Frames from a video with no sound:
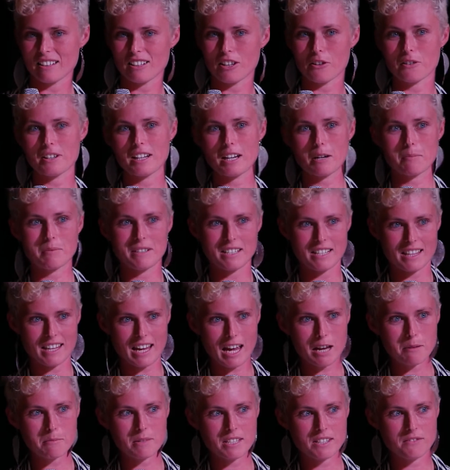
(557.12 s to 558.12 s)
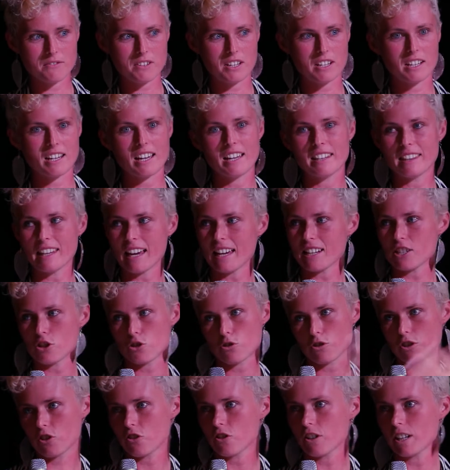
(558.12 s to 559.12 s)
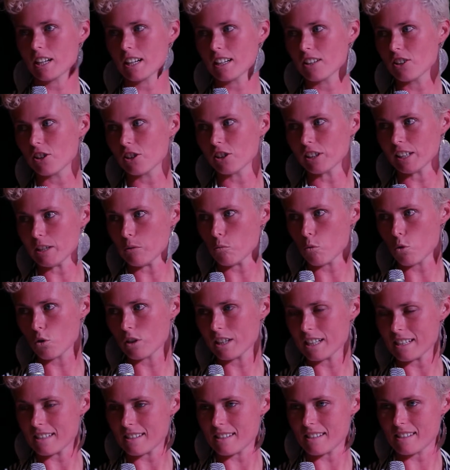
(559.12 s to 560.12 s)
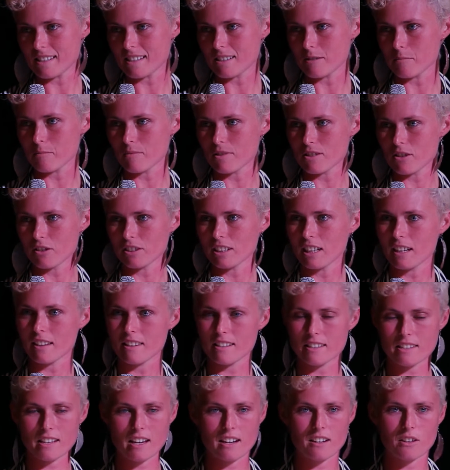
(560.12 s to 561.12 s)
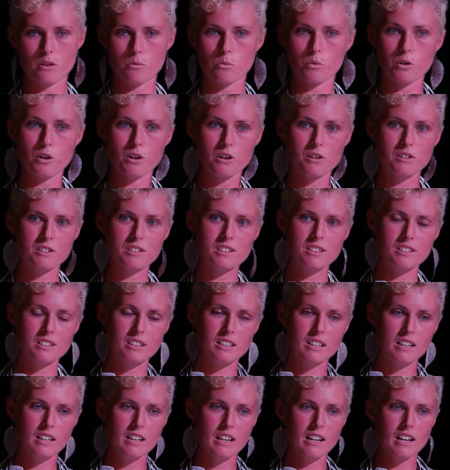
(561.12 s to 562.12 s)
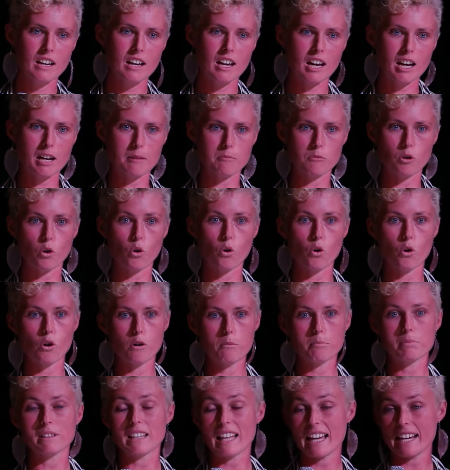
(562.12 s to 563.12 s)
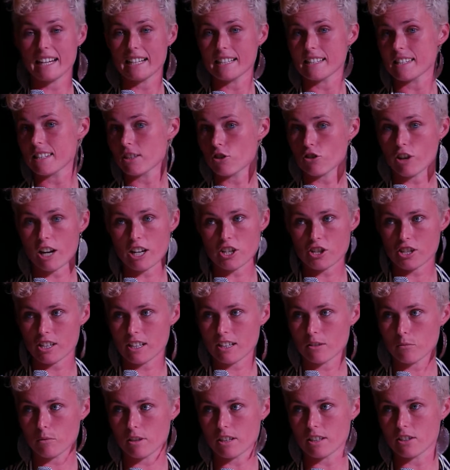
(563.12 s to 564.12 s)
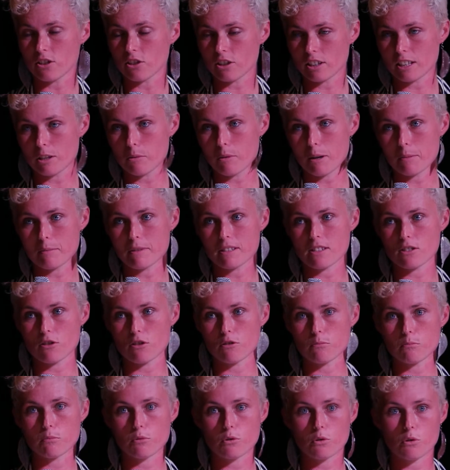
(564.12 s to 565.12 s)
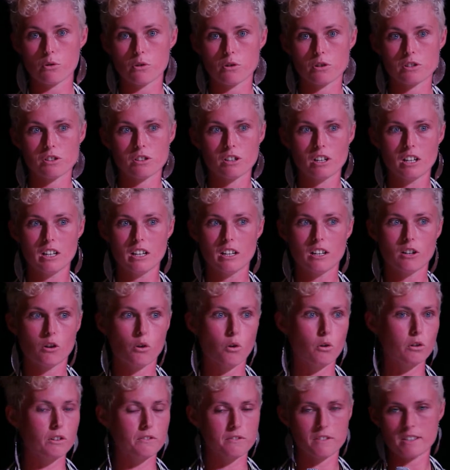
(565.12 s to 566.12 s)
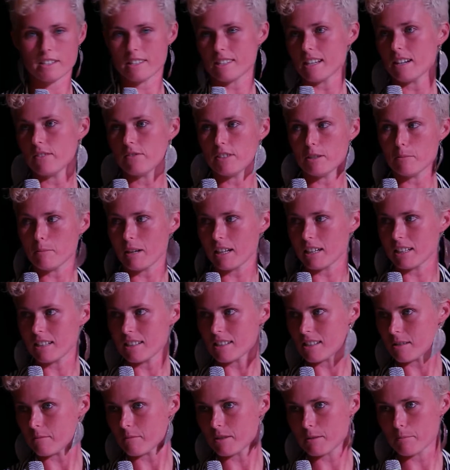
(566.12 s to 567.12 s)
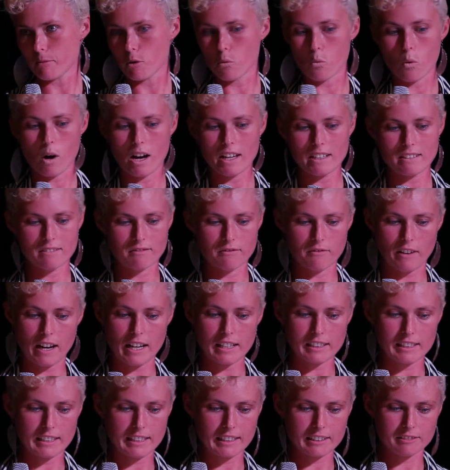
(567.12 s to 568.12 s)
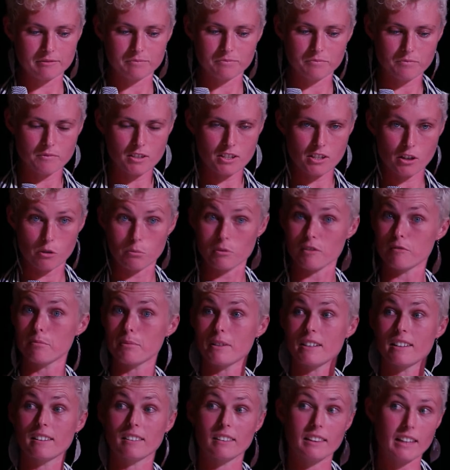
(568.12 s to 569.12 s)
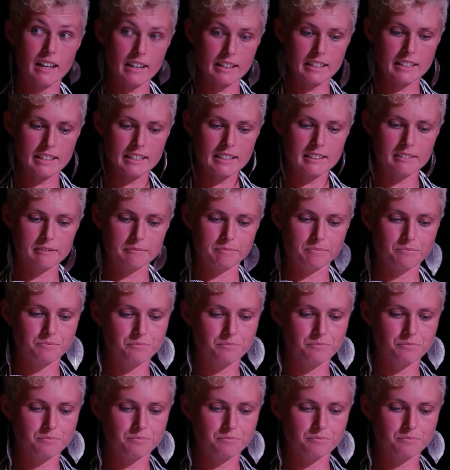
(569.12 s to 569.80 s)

going up into the atmosphere and that triggering early warning systems on the other side of the world, or planes crashing with nuclear weapons on board, all of the safety mechanisms but one failing. So we've been lucky.